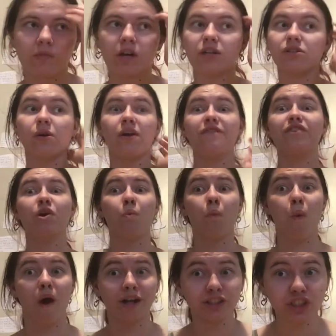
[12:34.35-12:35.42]
So if you're
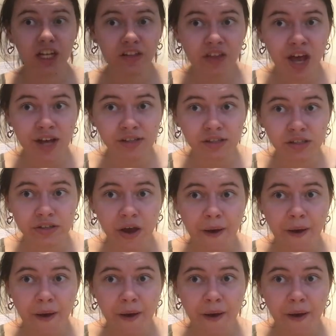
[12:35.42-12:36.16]
watching this,